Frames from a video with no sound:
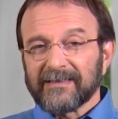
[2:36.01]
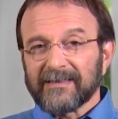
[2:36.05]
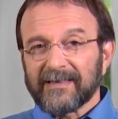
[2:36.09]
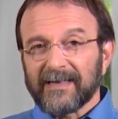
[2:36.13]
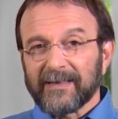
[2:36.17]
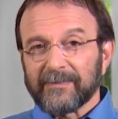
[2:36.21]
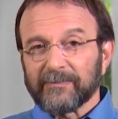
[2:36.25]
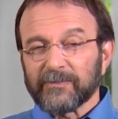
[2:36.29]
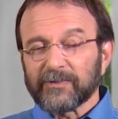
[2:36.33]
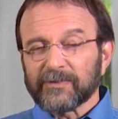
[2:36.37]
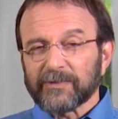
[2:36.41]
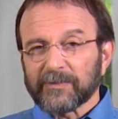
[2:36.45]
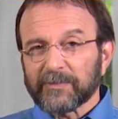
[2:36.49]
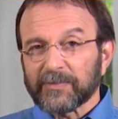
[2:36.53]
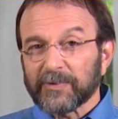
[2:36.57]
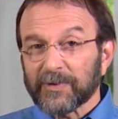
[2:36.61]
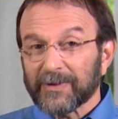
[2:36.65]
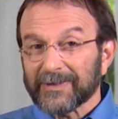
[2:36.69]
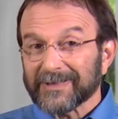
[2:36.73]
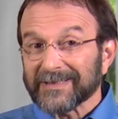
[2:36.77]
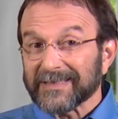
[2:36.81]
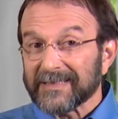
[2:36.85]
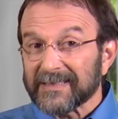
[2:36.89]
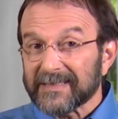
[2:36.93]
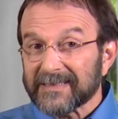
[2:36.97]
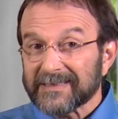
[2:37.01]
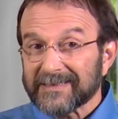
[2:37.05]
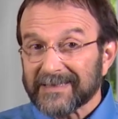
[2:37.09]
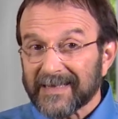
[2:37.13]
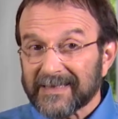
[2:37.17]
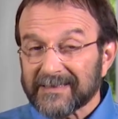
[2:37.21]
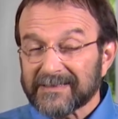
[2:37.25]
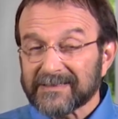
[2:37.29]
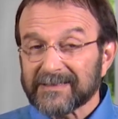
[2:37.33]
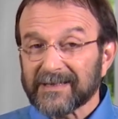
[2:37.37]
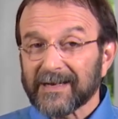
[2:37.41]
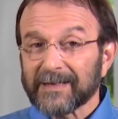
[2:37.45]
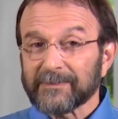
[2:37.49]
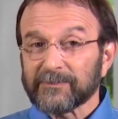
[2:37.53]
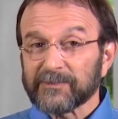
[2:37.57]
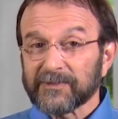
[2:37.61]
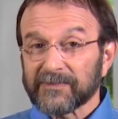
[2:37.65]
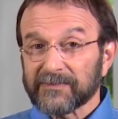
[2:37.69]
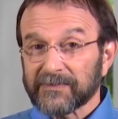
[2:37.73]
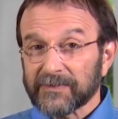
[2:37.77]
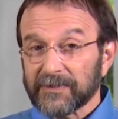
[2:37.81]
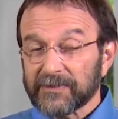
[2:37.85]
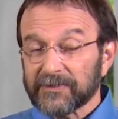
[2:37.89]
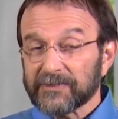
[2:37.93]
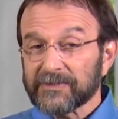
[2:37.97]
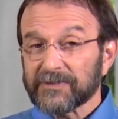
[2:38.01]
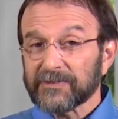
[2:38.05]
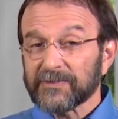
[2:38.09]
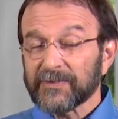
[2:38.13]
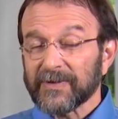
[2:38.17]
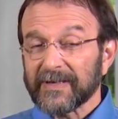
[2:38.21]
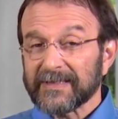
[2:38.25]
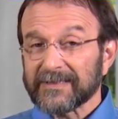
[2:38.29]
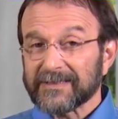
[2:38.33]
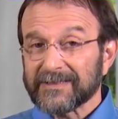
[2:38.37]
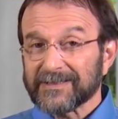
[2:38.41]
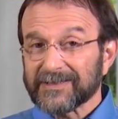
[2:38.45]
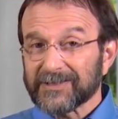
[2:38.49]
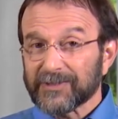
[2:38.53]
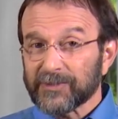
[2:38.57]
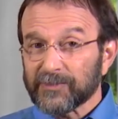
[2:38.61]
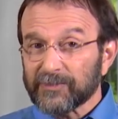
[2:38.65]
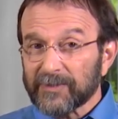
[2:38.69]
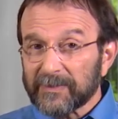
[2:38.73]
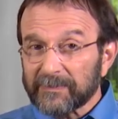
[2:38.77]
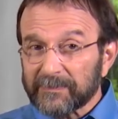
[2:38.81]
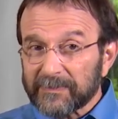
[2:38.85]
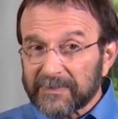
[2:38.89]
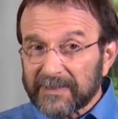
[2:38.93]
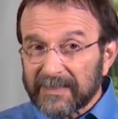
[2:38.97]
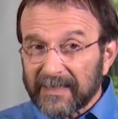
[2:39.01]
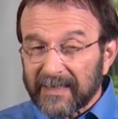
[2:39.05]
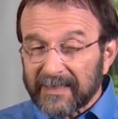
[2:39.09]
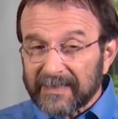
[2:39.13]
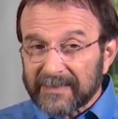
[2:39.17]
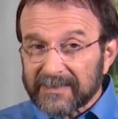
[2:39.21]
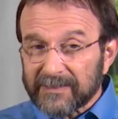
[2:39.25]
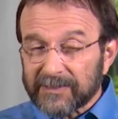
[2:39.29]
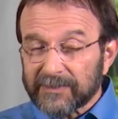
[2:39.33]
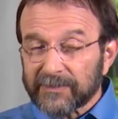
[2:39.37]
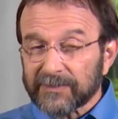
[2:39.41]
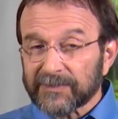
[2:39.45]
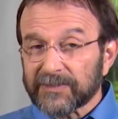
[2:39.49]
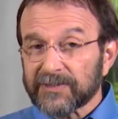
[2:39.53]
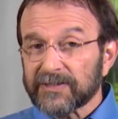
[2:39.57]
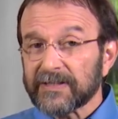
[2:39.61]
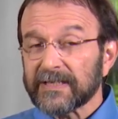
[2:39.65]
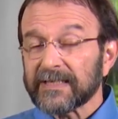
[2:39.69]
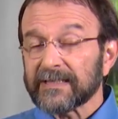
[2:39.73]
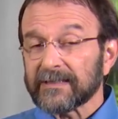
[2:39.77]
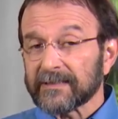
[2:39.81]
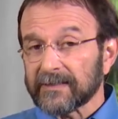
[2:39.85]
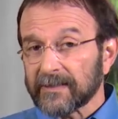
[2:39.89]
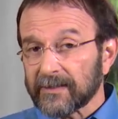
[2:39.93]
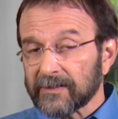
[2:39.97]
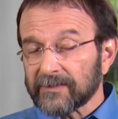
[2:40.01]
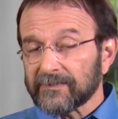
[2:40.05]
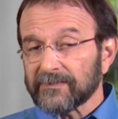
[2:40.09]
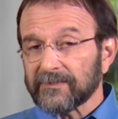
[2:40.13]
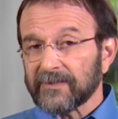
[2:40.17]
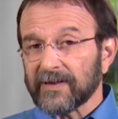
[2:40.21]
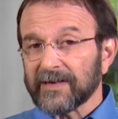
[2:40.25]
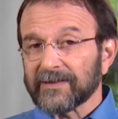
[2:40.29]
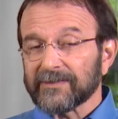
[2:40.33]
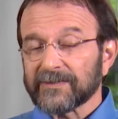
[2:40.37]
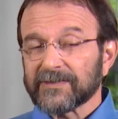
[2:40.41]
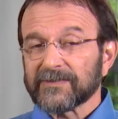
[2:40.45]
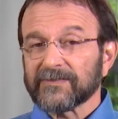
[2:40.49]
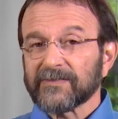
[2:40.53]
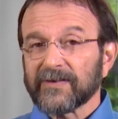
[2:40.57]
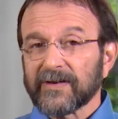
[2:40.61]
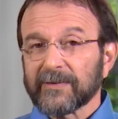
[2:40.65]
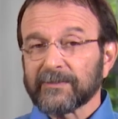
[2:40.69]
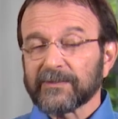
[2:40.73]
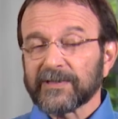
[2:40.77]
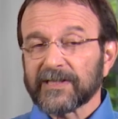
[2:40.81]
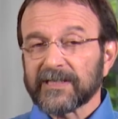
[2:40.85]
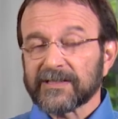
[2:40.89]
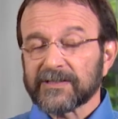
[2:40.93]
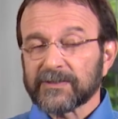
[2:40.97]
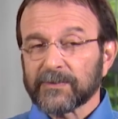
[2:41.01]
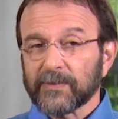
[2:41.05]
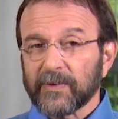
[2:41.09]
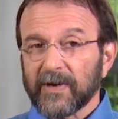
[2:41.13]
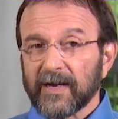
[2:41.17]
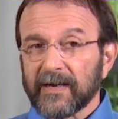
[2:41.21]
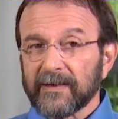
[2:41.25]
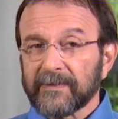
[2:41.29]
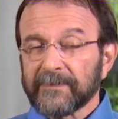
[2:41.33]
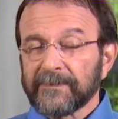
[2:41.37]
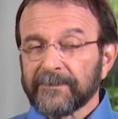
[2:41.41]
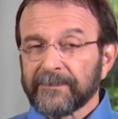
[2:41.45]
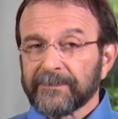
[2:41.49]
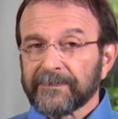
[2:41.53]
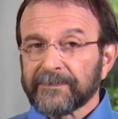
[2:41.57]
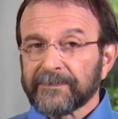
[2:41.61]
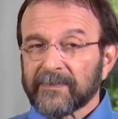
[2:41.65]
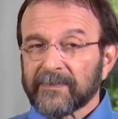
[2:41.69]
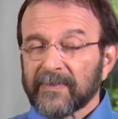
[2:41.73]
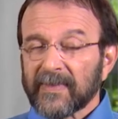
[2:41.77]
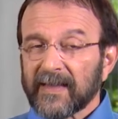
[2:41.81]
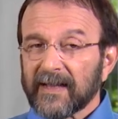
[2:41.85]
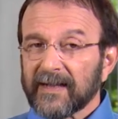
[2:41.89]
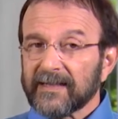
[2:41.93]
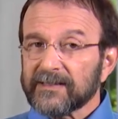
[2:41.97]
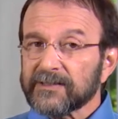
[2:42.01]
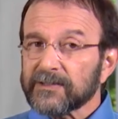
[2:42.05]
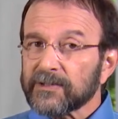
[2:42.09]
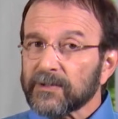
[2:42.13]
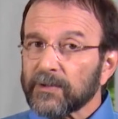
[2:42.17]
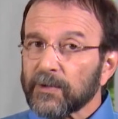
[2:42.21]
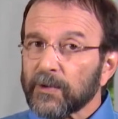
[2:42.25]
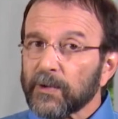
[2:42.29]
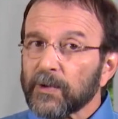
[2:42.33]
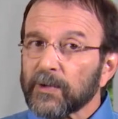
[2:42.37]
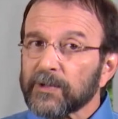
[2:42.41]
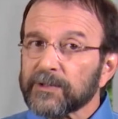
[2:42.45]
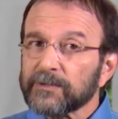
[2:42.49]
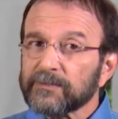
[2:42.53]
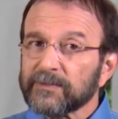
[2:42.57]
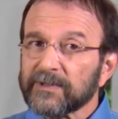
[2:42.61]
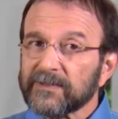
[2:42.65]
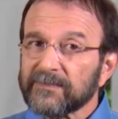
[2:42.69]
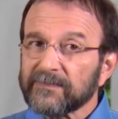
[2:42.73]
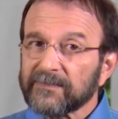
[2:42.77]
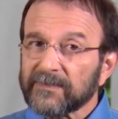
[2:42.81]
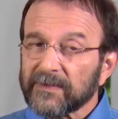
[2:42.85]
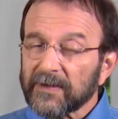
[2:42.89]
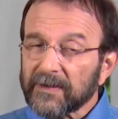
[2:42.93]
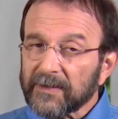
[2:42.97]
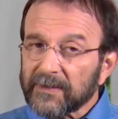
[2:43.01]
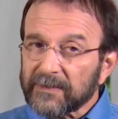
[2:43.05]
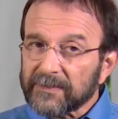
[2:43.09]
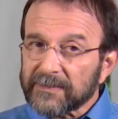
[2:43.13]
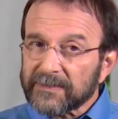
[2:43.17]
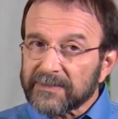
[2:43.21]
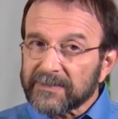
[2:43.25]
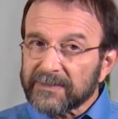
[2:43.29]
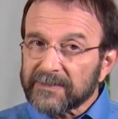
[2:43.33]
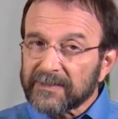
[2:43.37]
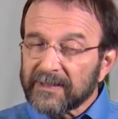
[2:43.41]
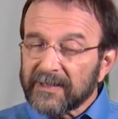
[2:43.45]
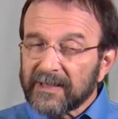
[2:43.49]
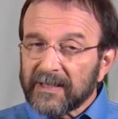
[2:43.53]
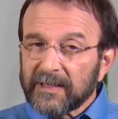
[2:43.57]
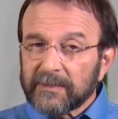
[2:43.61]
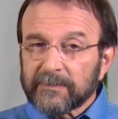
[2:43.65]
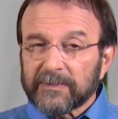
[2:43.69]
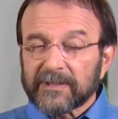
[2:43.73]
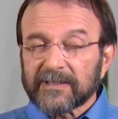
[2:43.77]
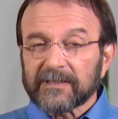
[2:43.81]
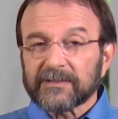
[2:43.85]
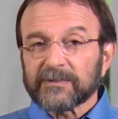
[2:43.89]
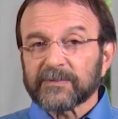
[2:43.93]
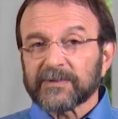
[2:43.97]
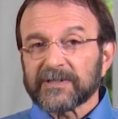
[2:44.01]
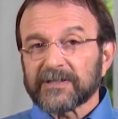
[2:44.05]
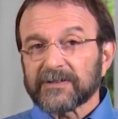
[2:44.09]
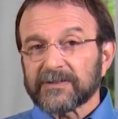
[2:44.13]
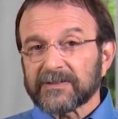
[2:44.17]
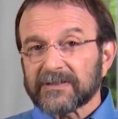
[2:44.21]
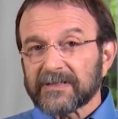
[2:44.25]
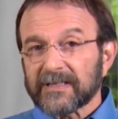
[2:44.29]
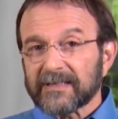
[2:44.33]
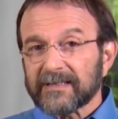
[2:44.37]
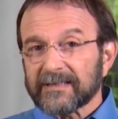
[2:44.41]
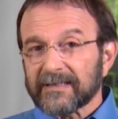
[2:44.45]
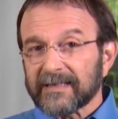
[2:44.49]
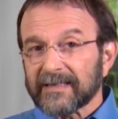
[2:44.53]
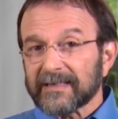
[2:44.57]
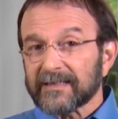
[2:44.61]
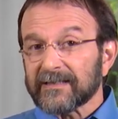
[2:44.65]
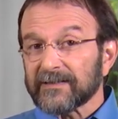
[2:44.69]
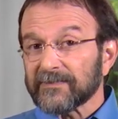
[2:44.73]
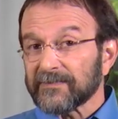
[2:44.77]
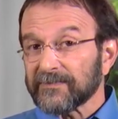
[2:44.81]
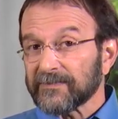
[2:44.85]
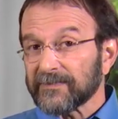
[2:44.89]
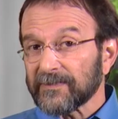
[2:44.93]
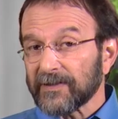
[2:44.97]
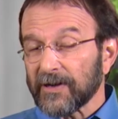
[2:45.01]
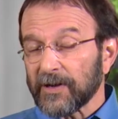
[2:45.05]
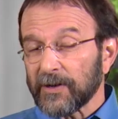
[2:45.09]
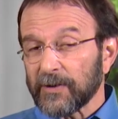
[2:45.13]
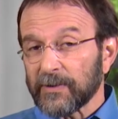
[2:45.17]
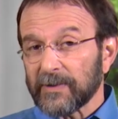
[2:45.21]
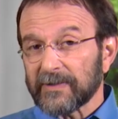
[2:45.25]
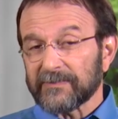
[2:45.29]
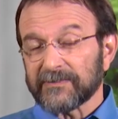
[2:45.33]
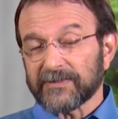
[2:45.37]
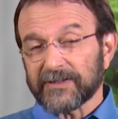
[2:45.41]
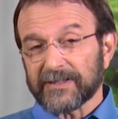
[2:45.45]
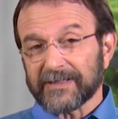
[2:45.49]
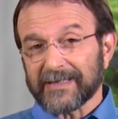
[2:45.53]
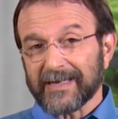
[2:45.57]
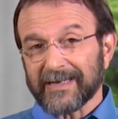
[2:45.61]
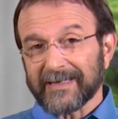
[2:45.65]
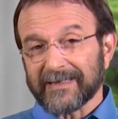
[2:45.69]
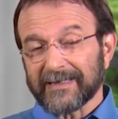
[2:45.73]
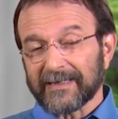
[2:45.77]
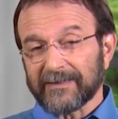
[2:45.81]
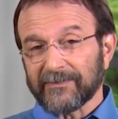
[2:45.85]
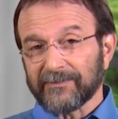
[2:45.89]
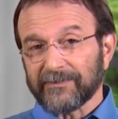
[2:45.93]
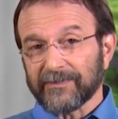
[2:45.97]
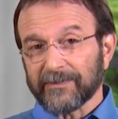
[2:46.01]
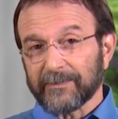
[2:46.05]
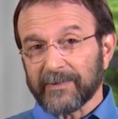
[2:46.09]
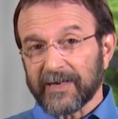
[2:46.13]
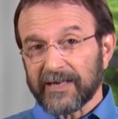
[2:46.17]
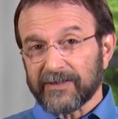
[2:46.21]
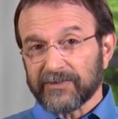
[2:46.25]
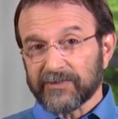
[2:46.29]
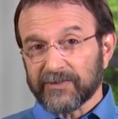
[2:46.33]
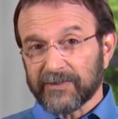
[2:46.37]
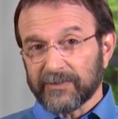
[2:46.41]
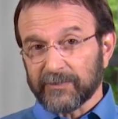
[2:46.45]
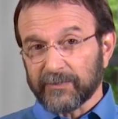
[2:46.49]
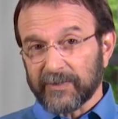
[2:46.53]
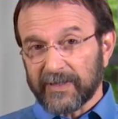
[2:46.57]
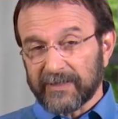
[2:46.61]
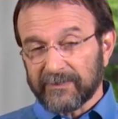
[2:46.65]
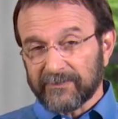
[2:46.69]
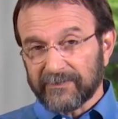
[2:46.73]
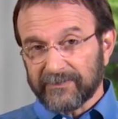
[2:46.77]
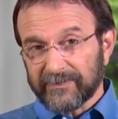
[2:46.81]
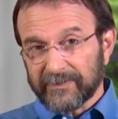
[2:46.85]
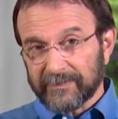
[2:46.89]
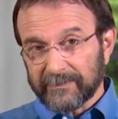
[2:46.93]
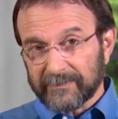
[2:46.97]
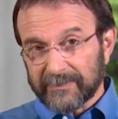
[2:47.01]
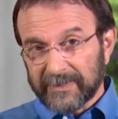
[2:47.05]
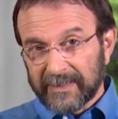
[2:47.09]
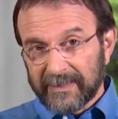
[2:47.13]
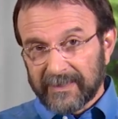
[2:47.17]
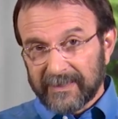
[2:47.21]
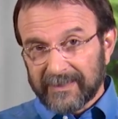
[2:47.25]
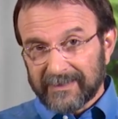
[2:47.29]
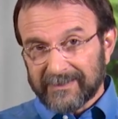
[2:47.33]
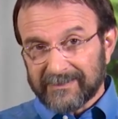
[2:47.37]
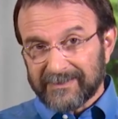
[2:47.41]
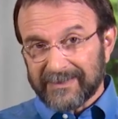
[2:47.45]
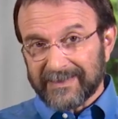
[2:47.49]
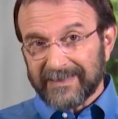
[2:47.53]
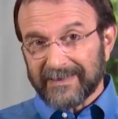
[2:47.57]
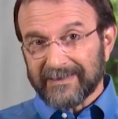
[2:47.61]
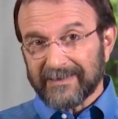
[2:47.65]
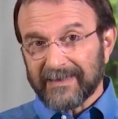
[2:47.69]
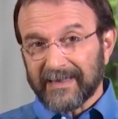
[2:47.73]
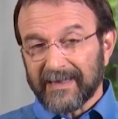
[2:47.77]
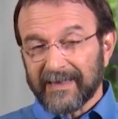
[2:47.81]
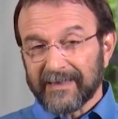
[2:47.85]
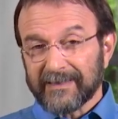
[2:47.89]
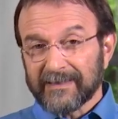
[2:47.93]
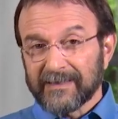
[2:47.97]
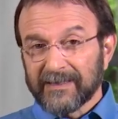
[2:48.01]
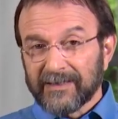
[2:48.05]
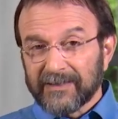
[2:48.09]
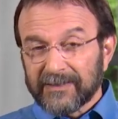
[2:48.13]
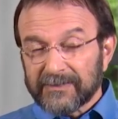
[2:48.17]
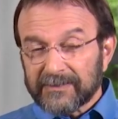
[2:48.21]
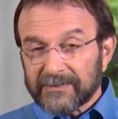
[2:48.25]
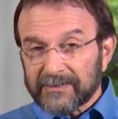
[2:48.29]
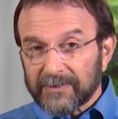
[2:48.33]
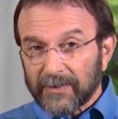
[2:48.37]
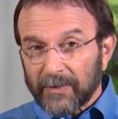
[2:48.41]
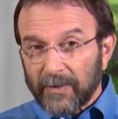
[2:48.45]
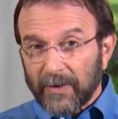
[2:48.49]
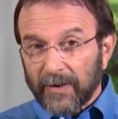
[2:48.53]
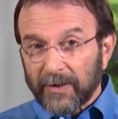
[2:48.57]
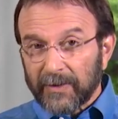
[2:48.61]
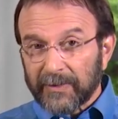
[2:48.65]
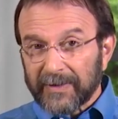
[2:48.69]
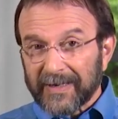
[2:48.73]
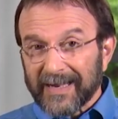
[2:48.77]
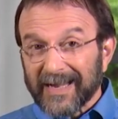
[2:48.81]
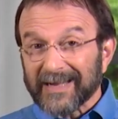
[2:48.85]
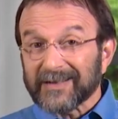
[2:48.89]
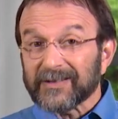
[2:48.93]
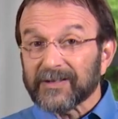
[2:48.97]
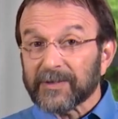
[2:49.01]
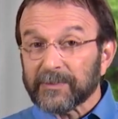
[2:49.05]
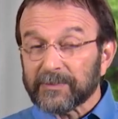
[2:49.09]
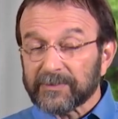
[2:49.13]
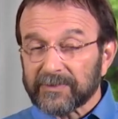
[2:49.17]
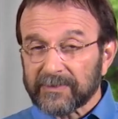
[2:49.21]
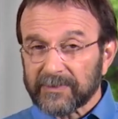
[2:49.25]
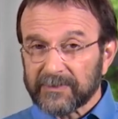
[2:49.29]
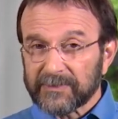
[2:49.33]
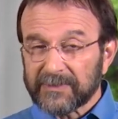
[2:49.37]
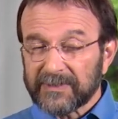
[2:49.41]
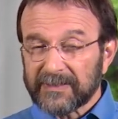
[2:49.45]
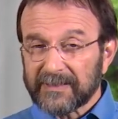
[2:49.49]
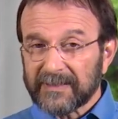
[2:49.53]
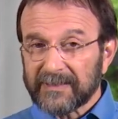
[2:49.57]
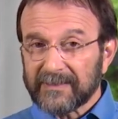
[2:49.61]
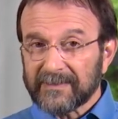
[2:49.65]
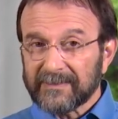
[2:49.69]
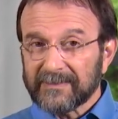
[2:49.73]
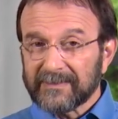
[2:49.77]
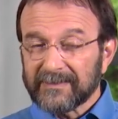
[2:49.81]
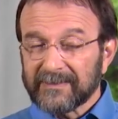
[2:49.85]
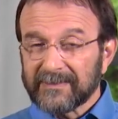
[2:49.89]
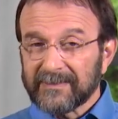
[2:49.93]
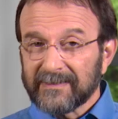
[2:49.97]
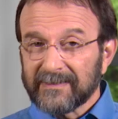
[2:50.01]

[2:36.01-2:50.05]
And more importantly, this enzyme, reverse transcriptase, you'll see in another virus family as well. It's called reverse because we used to think the flow of genetic information went from DNA to RNA to protein.